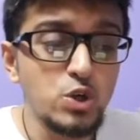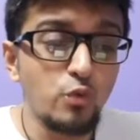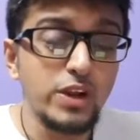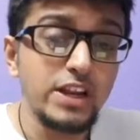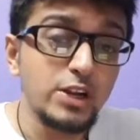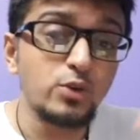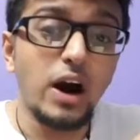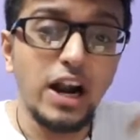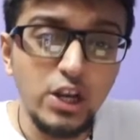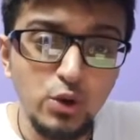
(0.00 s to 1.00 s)
So we
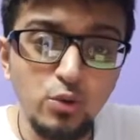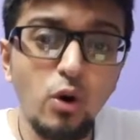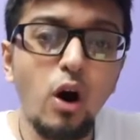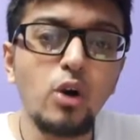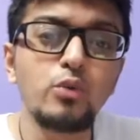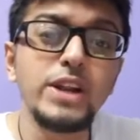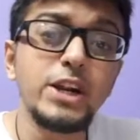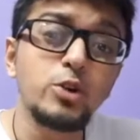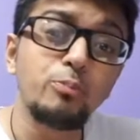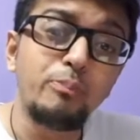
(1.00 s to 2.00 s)
need to undo, or we need